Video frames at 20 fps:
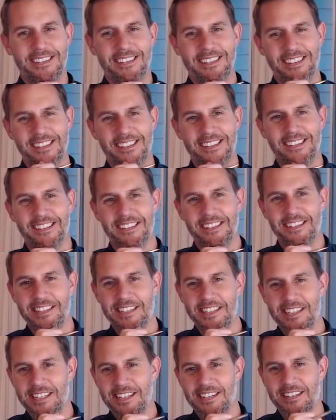Uh,
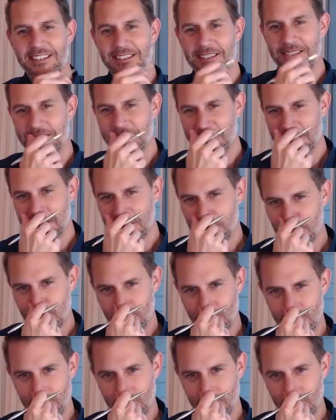you know, they were a killing